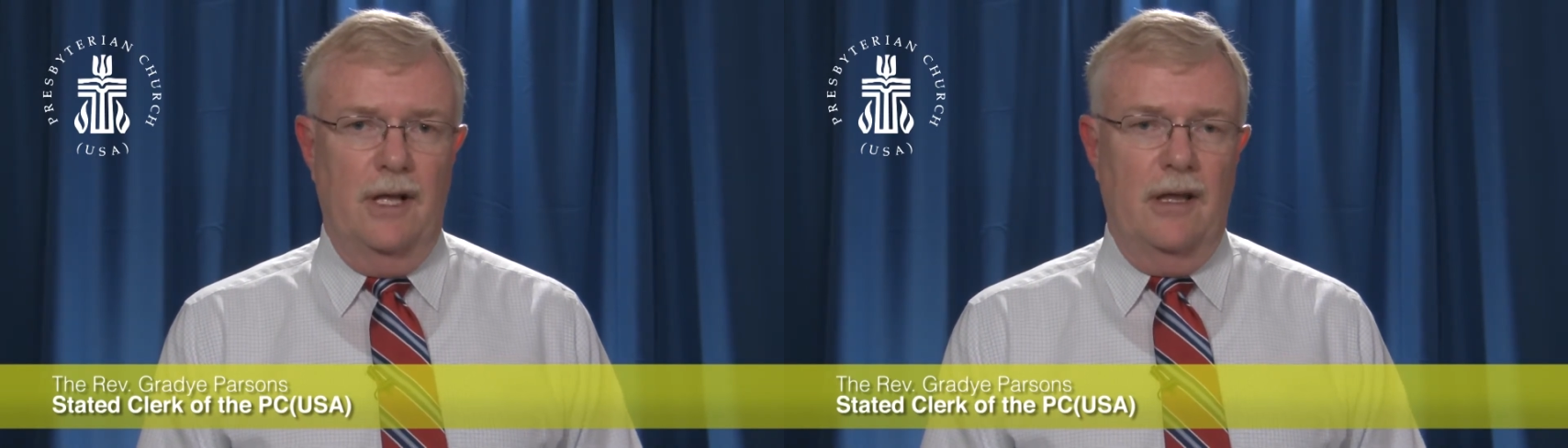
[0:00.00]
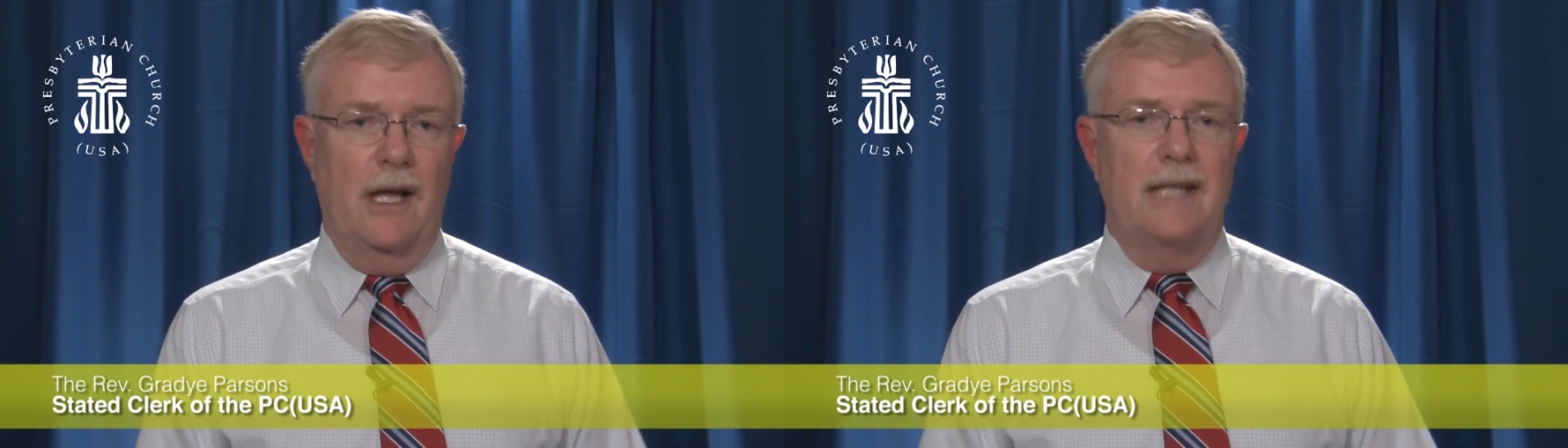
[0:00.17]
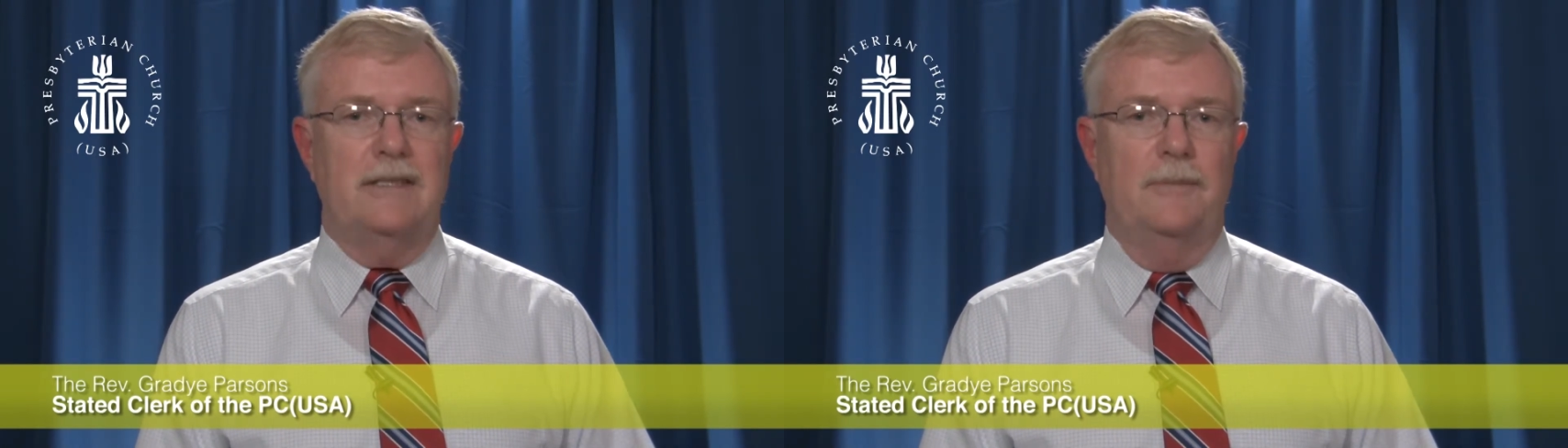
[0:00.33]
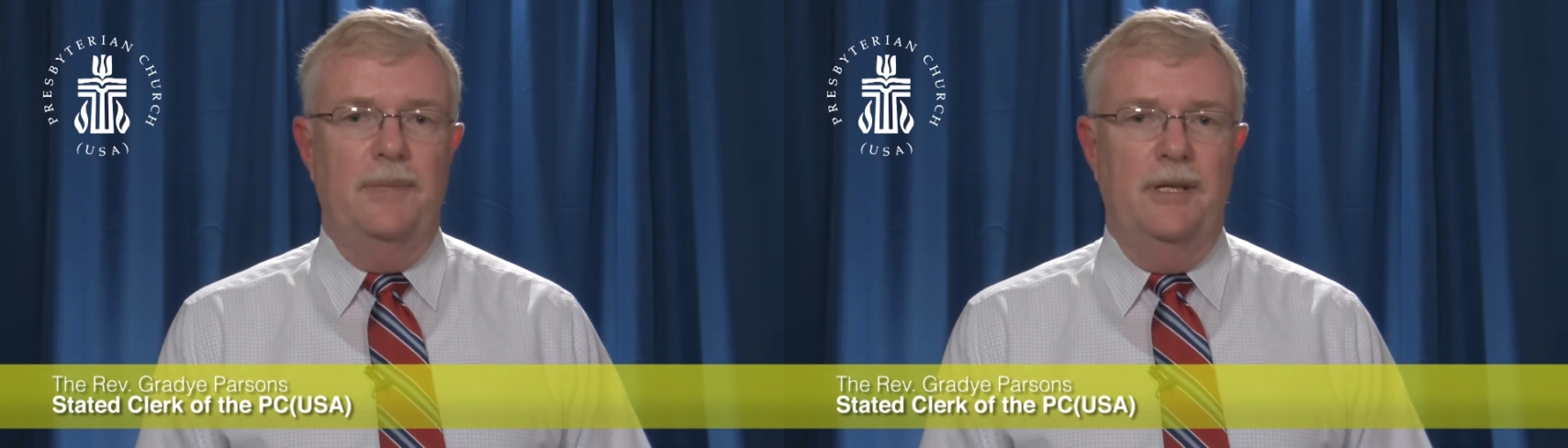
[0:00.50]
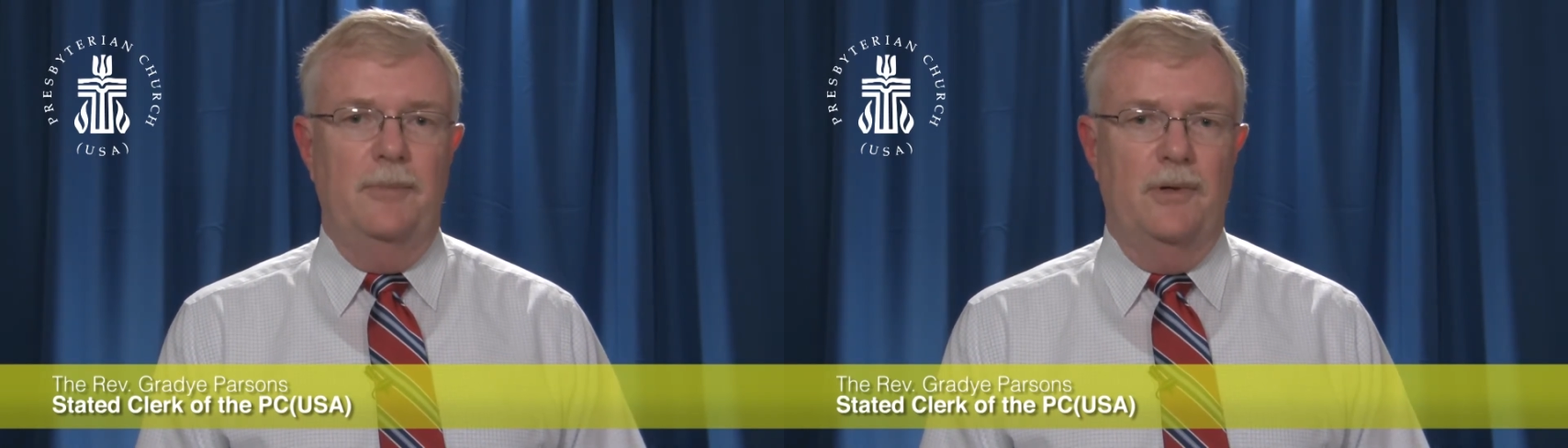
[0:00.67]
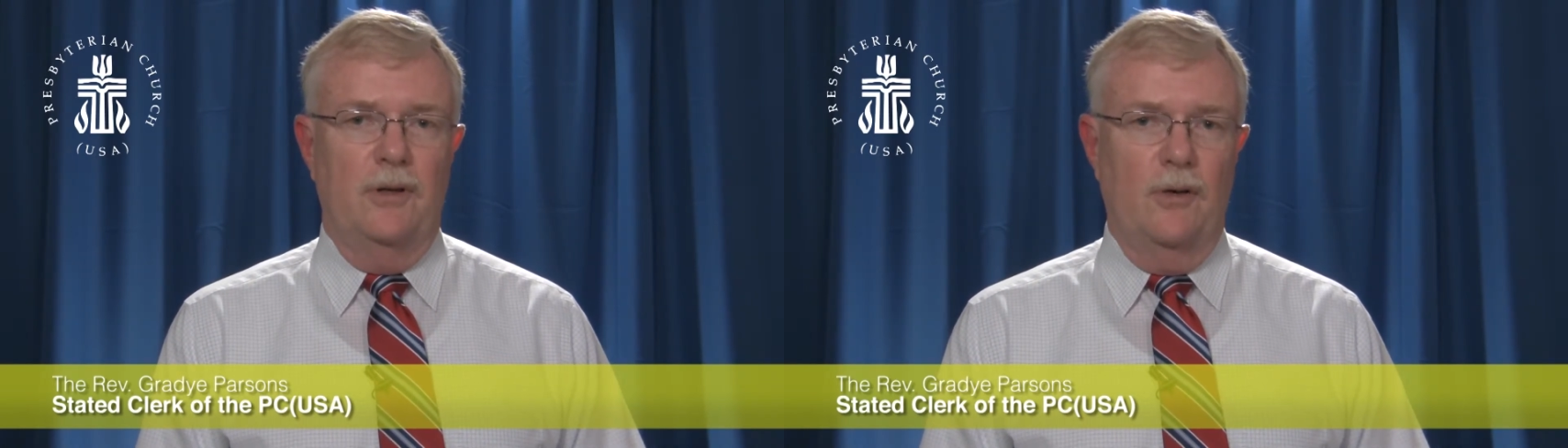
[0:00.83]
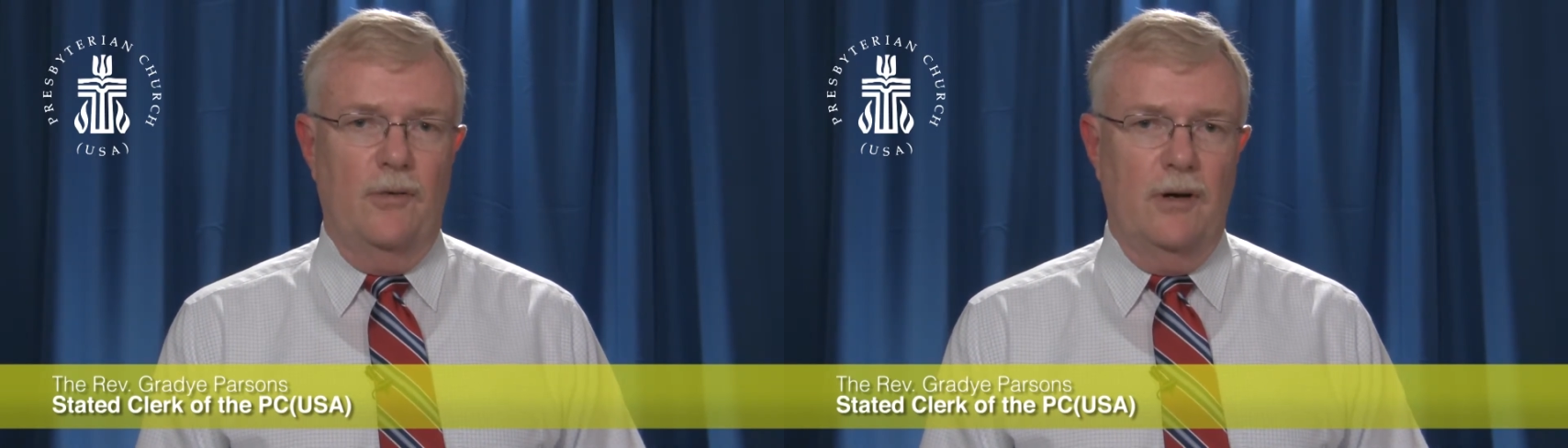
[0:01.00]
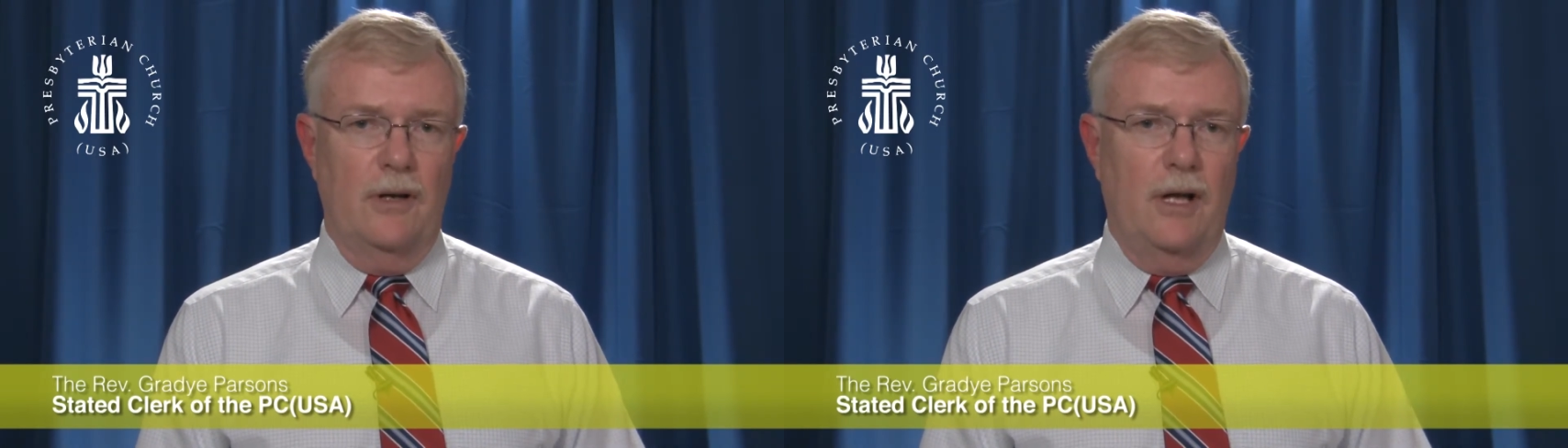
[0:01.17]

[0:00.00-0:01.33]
lots of people over a